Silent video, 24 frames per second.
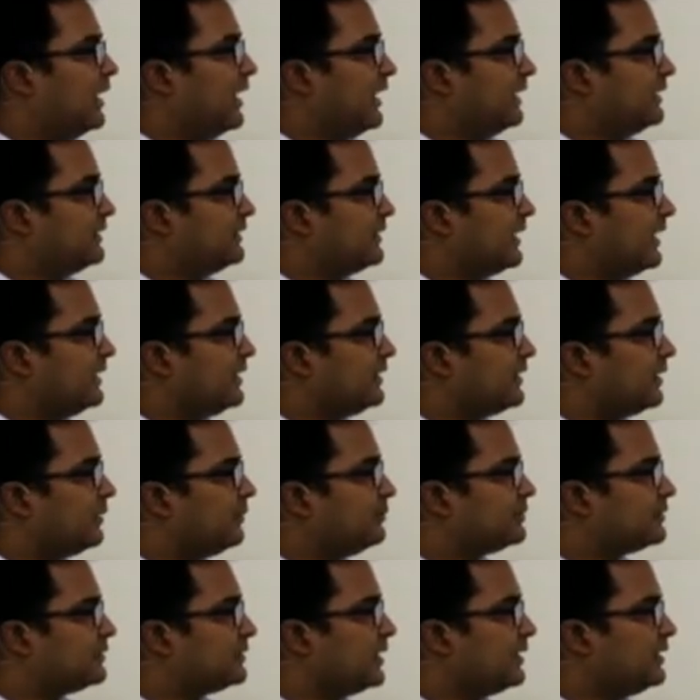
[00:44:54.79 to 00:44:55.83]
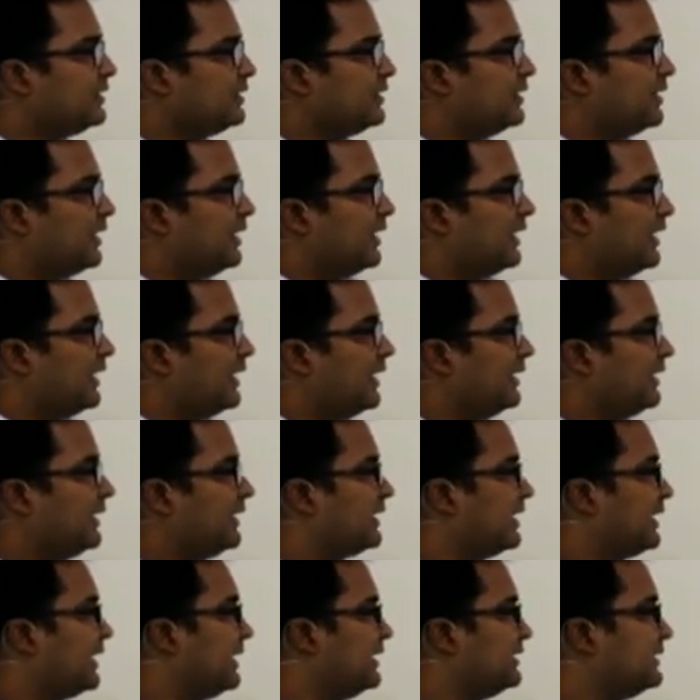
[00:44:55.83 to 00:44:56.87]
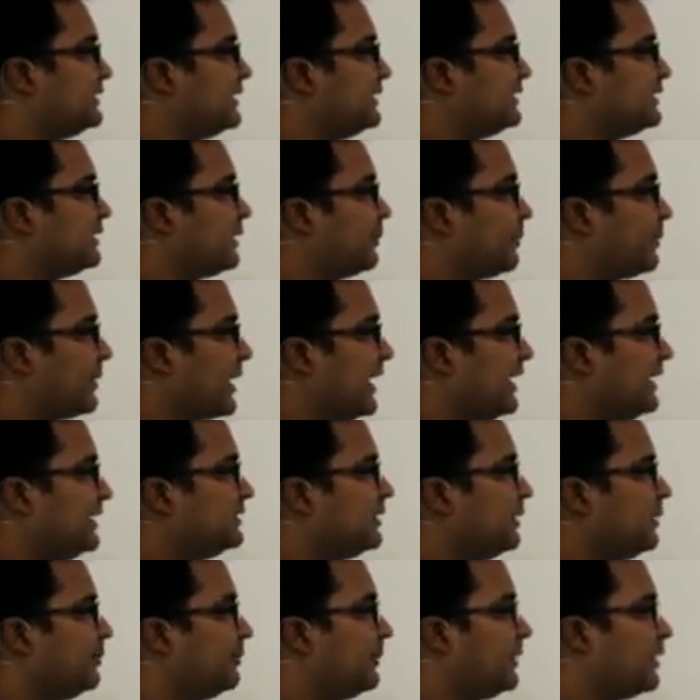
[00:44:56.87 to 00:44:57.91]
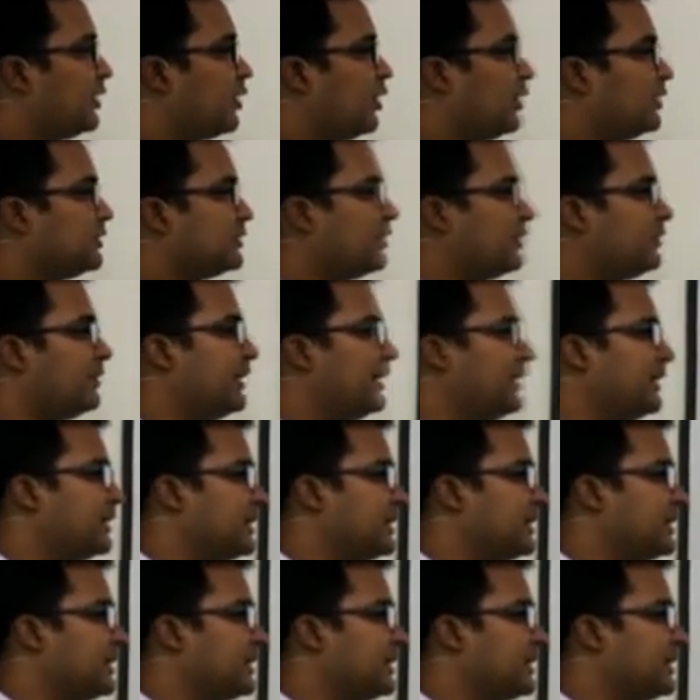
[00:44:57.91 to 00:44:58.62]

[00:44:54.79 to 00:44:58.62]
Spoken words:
And then comes the increase in price because of